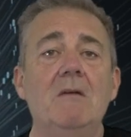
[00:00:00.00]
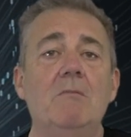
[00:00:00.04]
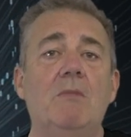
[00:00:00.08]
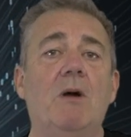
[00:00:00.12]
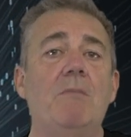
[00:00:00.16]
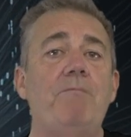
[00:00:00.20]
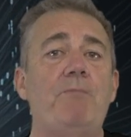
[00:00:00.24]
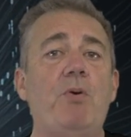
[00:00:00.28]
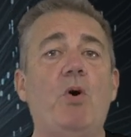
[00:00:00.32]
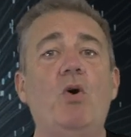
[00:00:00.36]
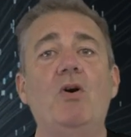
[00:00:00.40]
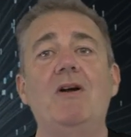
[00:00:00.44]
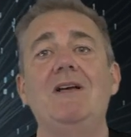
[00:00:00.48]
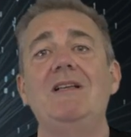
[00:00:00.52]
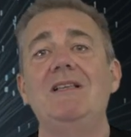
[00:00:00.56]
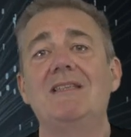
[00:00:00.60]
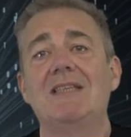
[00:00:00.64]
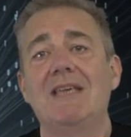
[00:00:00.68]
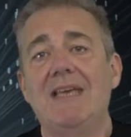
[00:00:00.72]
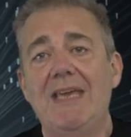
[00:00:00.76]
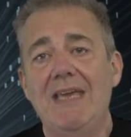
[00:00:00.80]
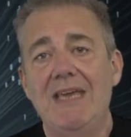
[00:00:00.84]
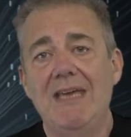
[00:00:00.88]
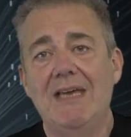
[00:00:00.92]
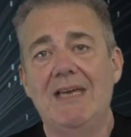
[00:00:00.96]
My
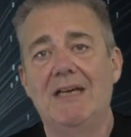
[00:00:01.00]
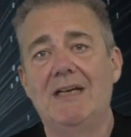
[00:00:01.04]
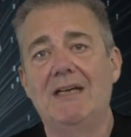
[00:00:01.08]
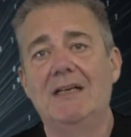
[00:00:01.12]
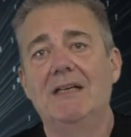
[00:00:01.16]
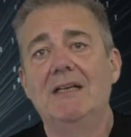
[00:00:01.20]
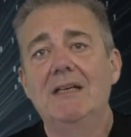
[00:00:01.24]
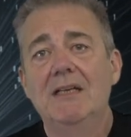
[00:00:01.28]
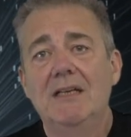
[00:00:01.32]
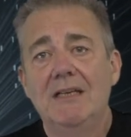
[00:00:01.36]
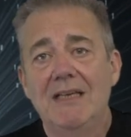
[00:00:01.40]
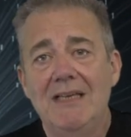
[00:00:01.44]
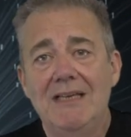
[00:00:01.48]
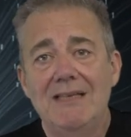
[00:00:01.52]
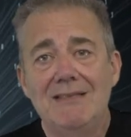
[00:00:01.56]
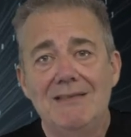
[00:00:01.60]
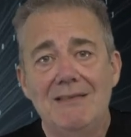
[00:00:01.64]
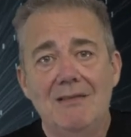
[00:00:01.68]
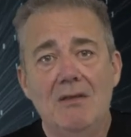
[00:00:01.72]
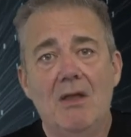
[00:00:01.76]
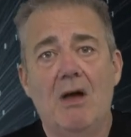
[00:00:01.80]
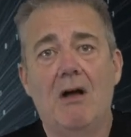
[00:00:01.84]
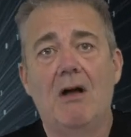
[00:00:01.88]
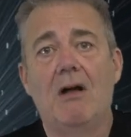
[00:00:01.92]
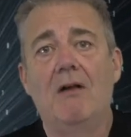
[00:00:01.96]
point here is
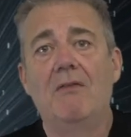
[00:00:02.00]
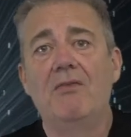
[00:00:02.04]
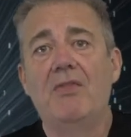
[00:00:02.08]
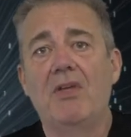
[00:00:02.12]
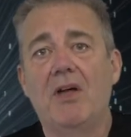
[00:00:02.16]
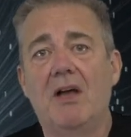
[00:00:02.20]
not